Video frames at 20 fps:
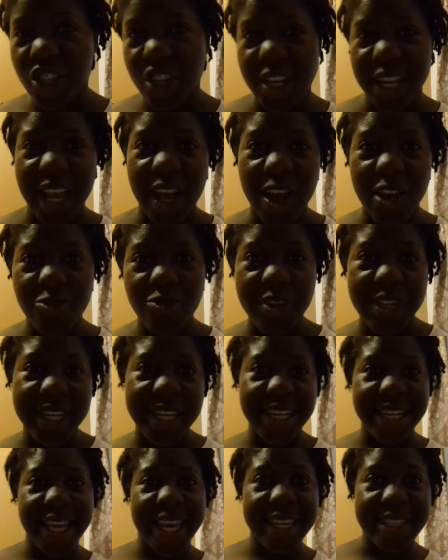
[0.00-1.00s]
chill out and
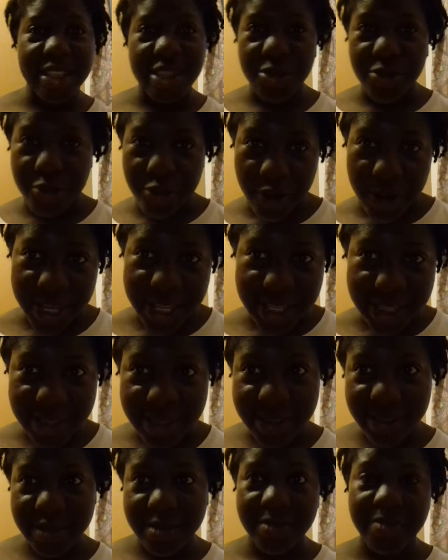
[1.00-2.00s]
reconnect as
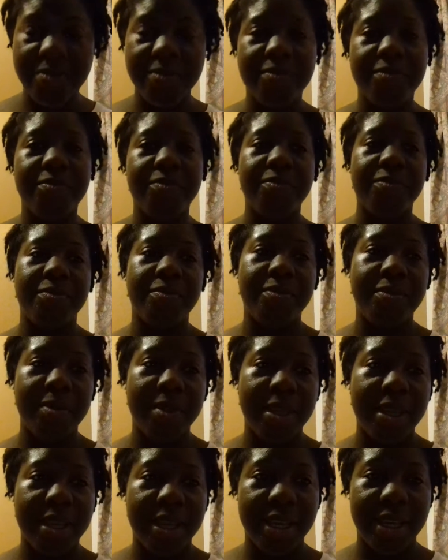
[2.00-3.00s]
friends,
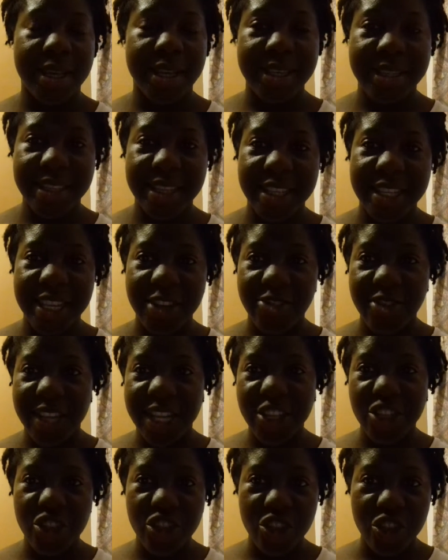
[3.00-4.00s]
and as on their
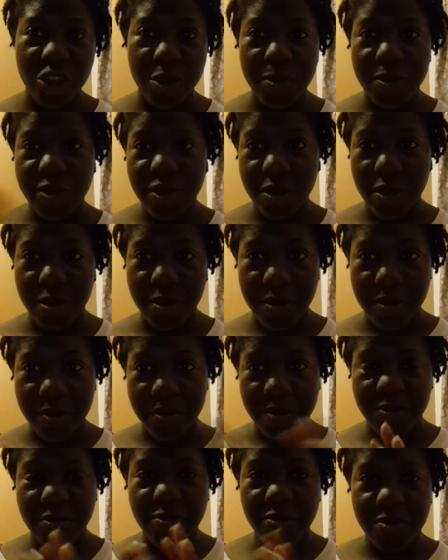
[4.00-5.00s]
relationship to
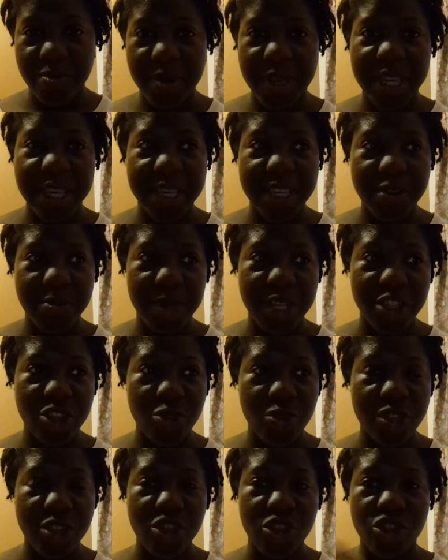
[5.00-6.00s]
make
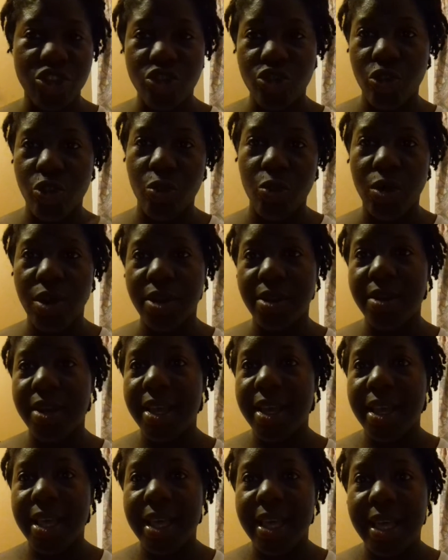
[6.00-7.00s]
sure it's a strong one.
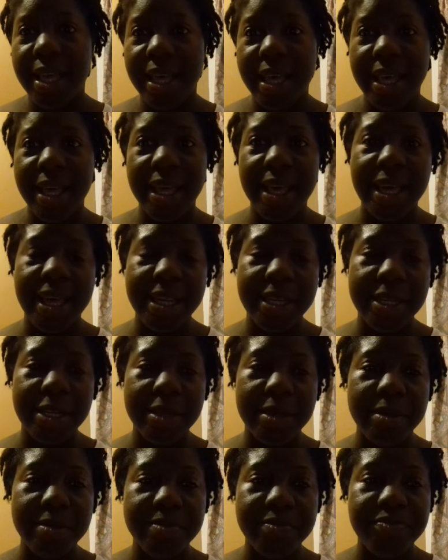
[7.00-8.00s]

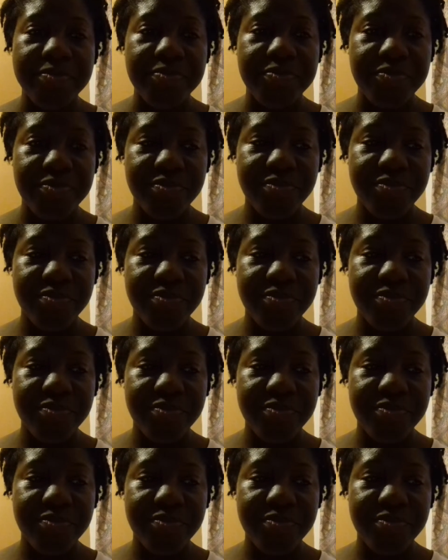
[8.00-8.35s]
And